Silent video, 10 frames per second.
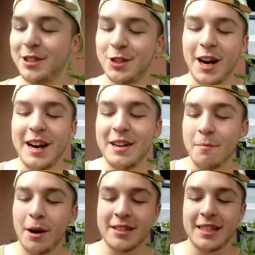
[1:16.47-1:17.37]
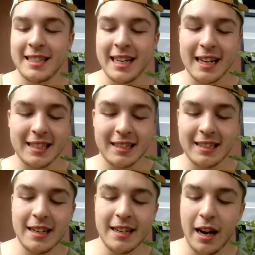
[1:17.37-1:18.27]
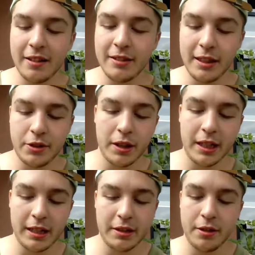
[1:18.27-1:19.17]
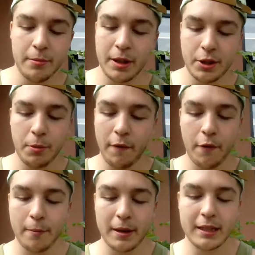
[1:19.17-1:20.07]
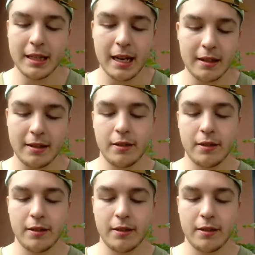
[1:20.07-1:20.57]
was trying to multitask because I don't like drinking too much before my set,